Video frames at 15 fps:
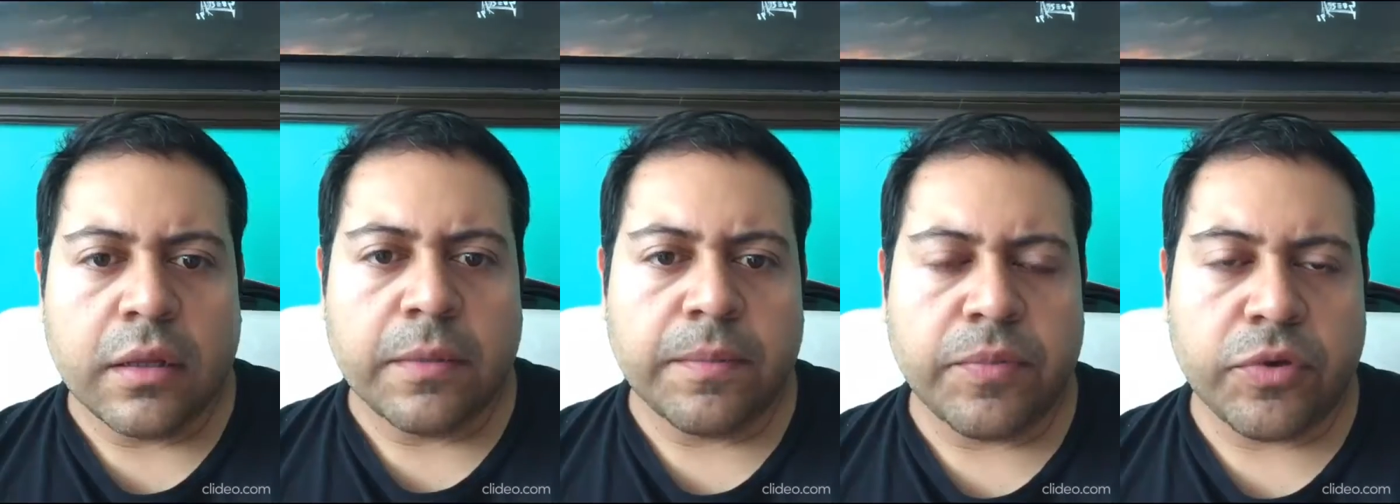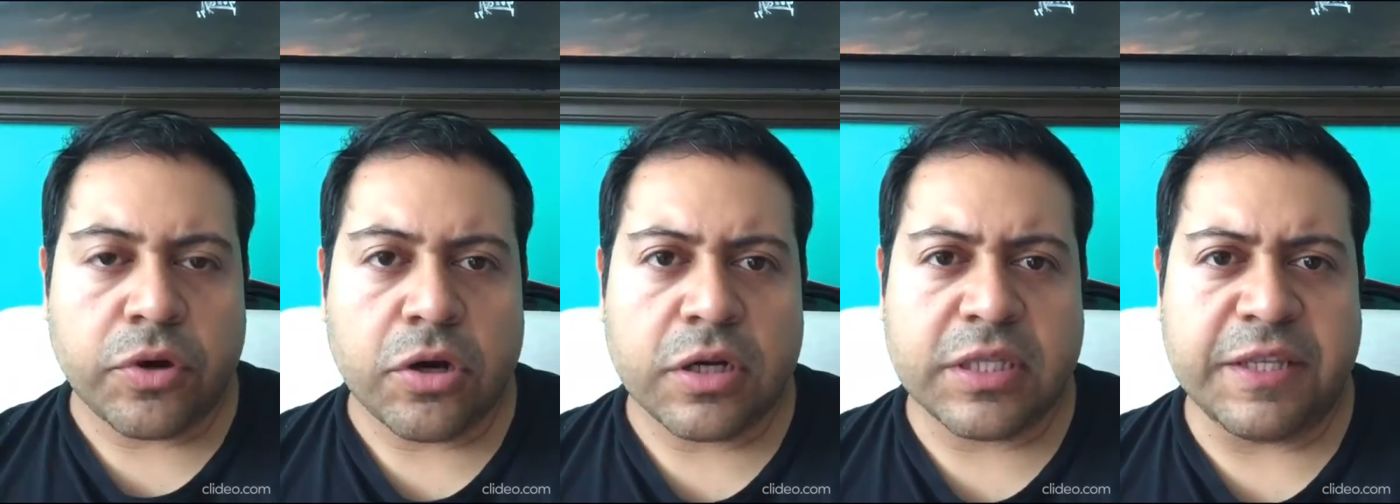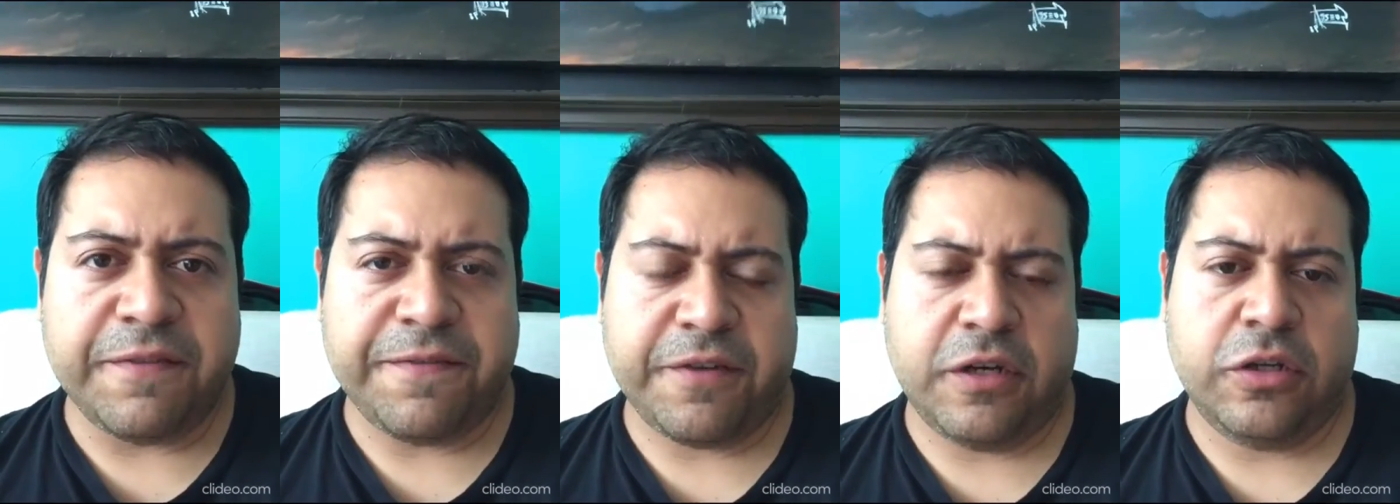There are
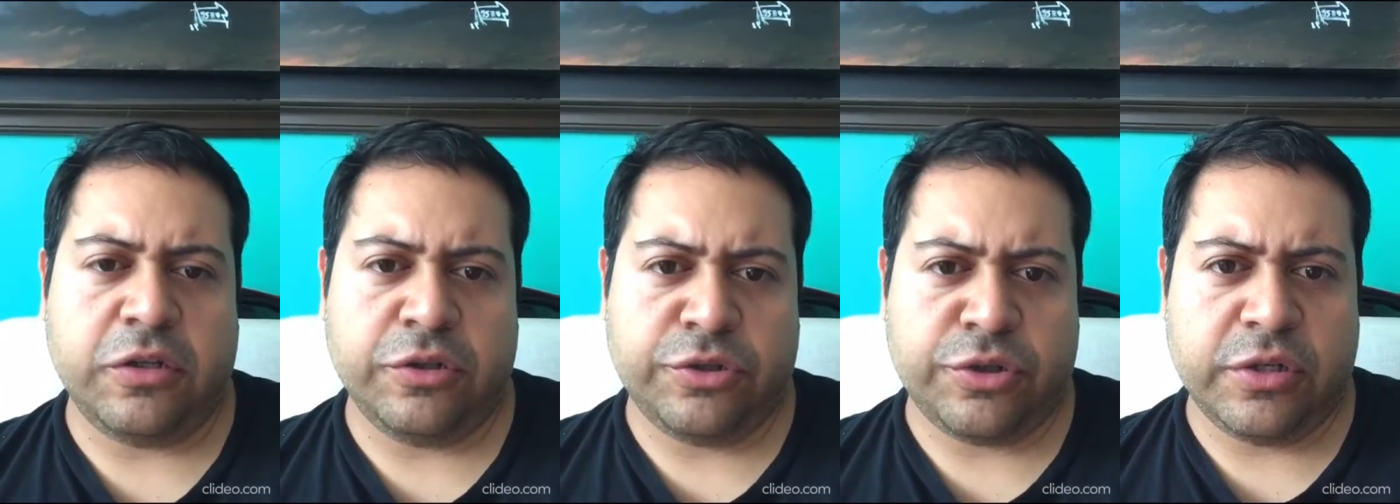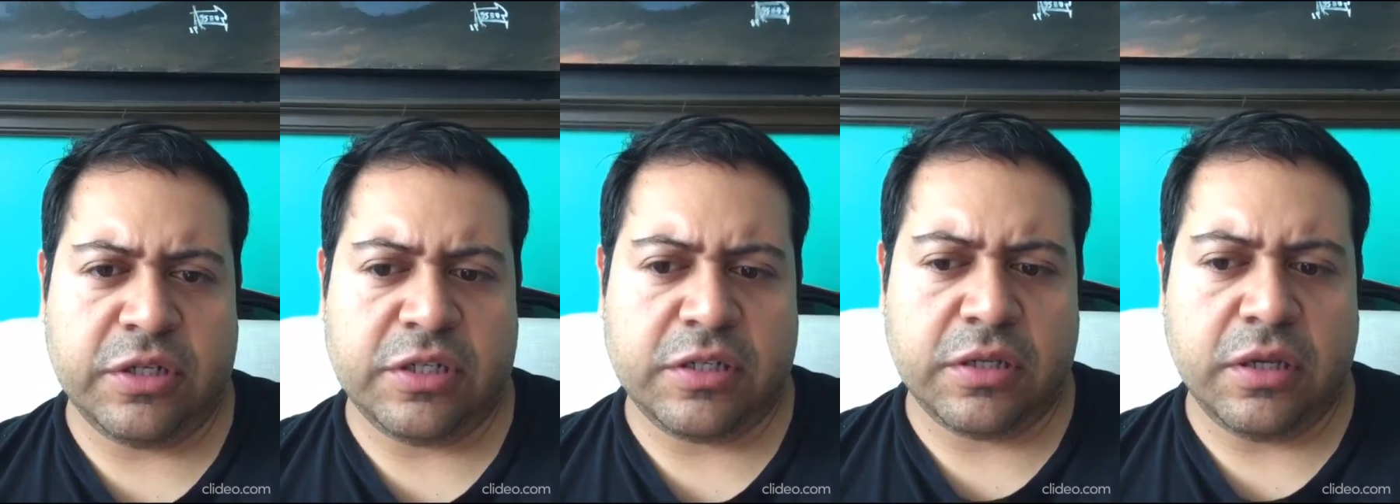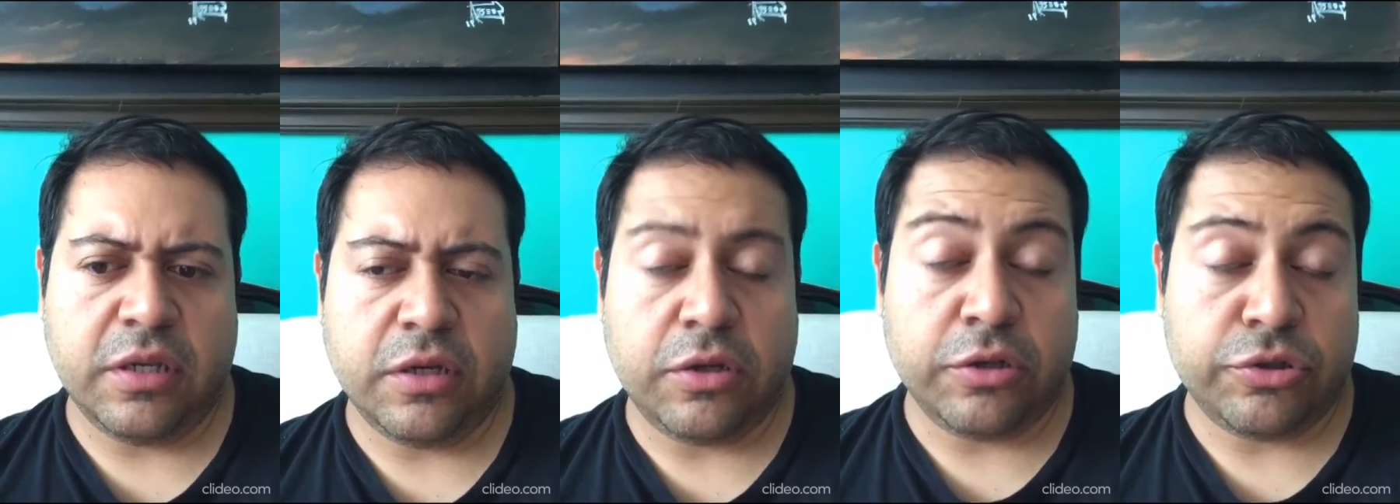different
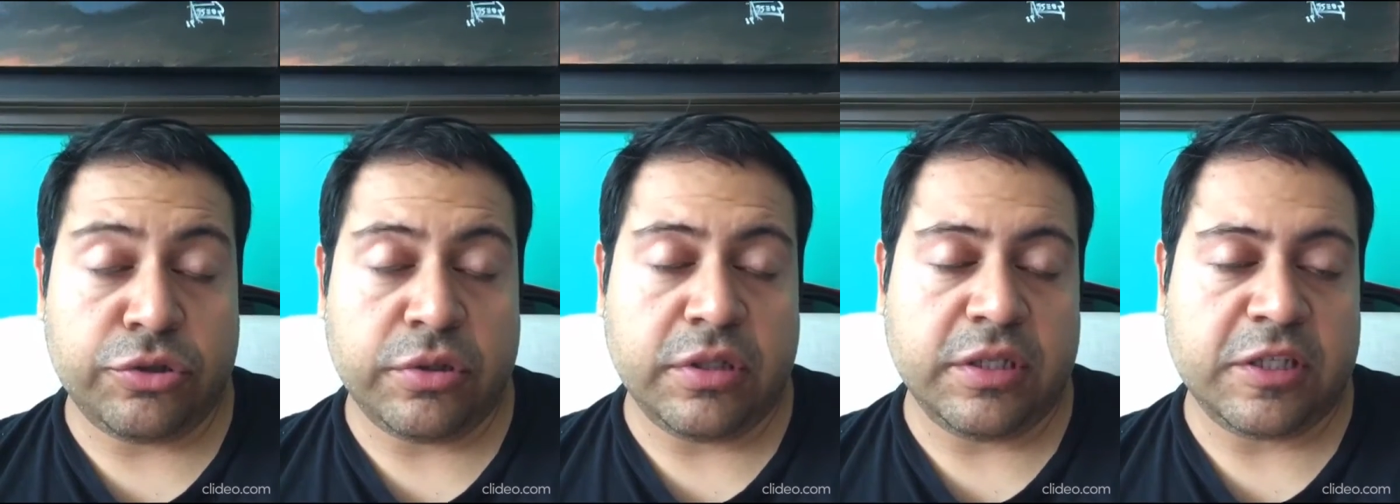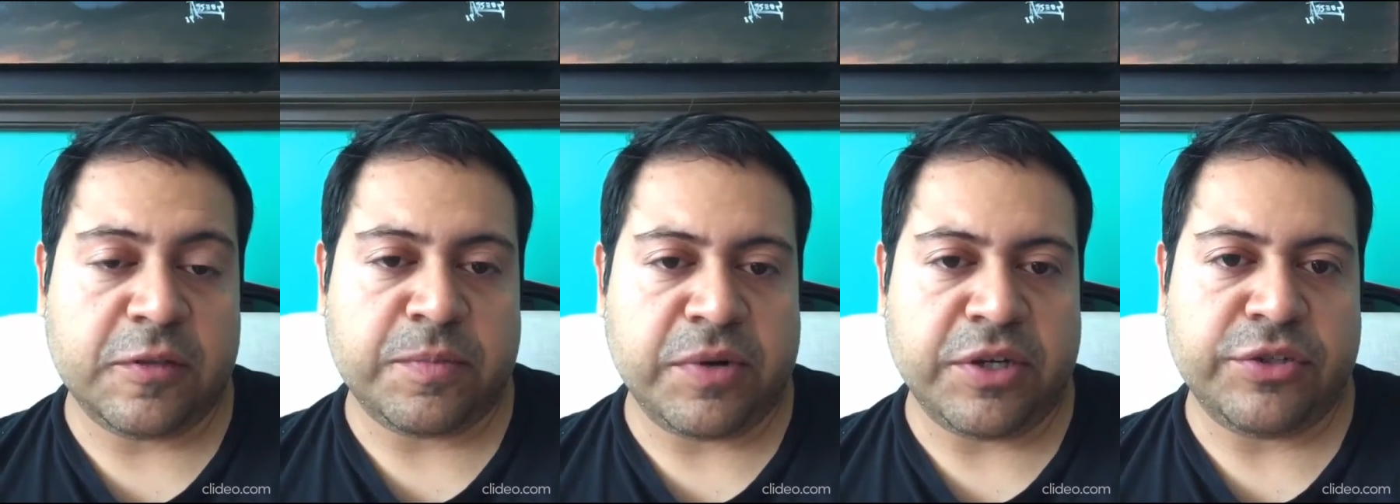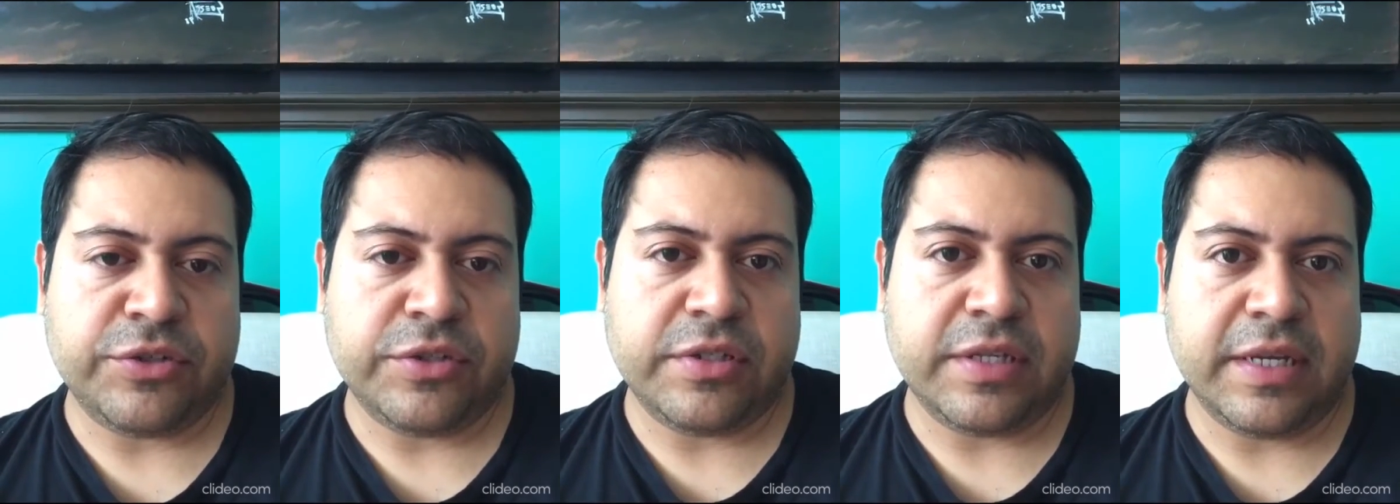cultural
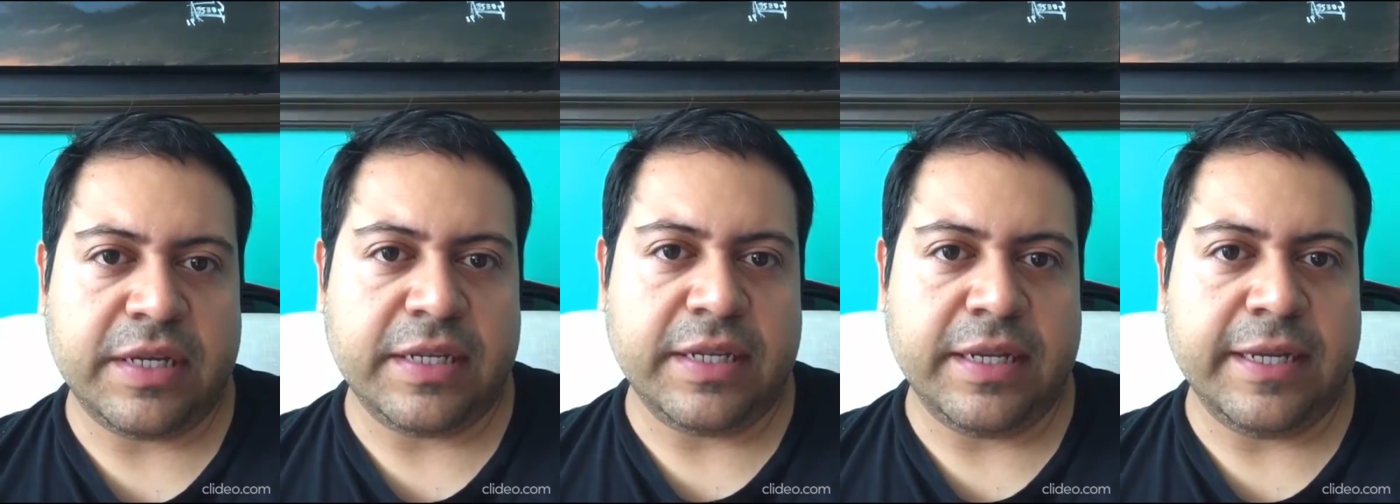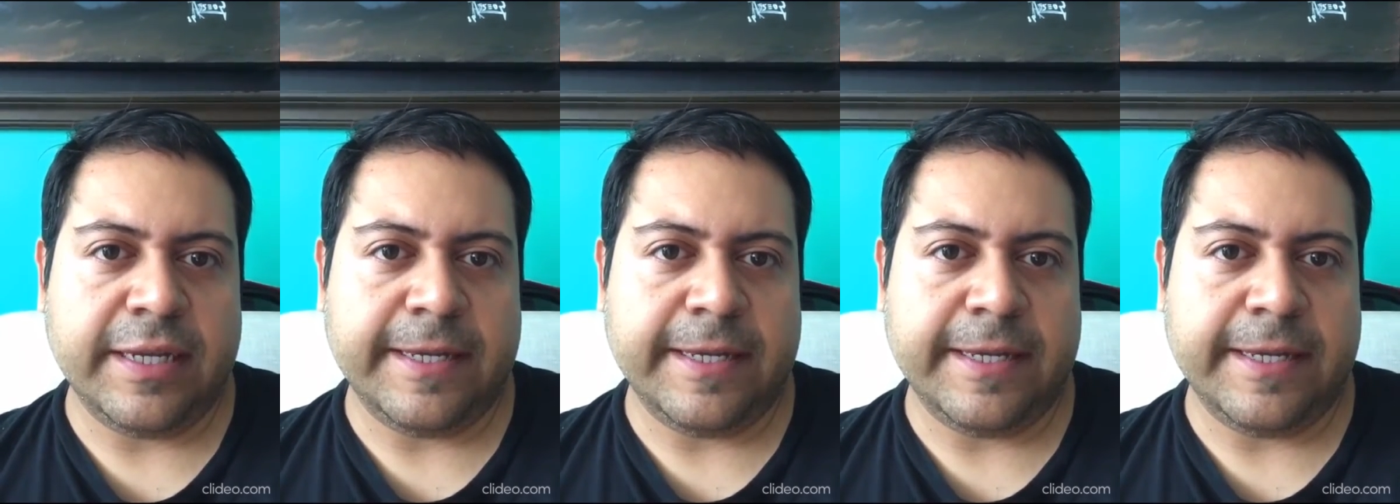expressions that